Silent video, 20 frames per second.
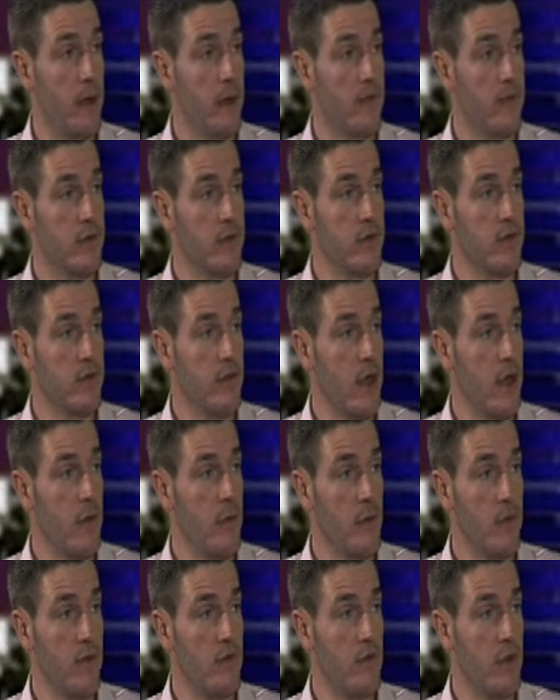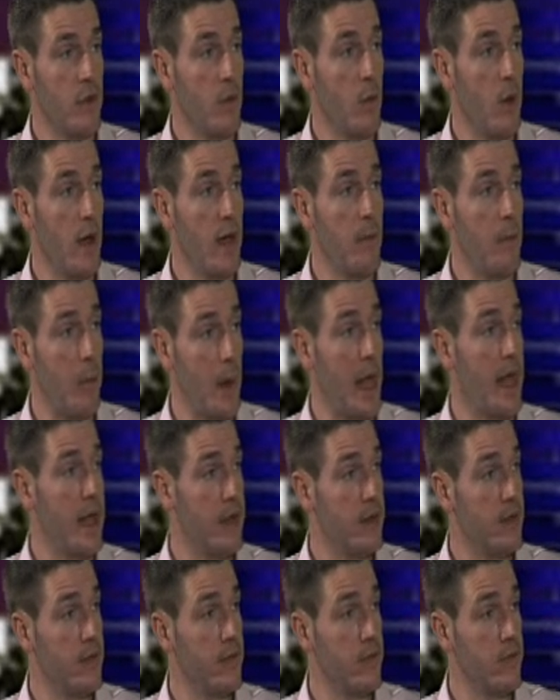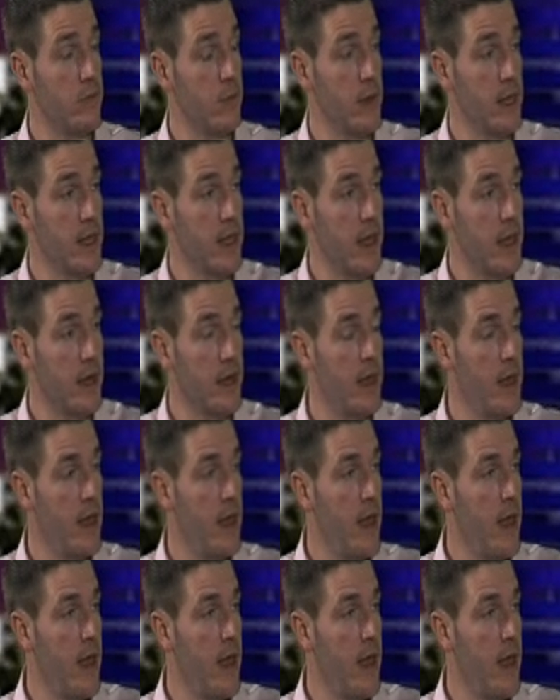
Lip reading: Obviously, Stourbridge are away at Blaydon this weekend,